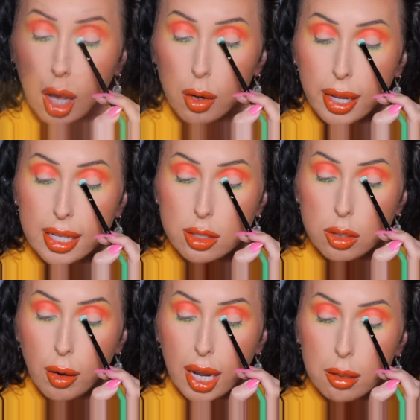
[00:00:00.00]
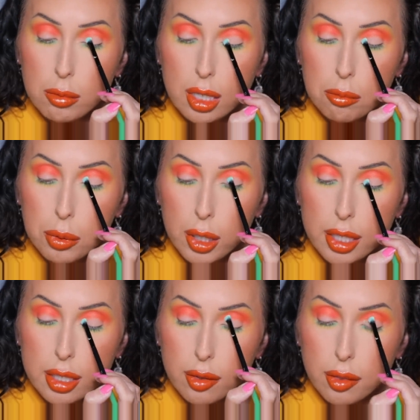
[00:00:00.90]
Okay, so I'm going to
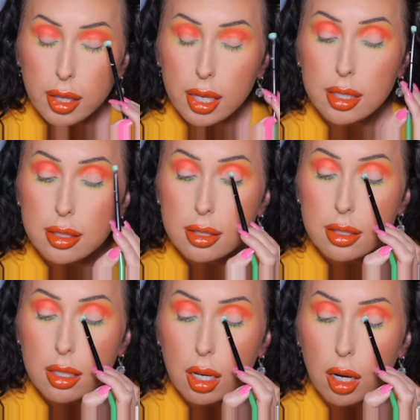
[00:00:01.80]
put this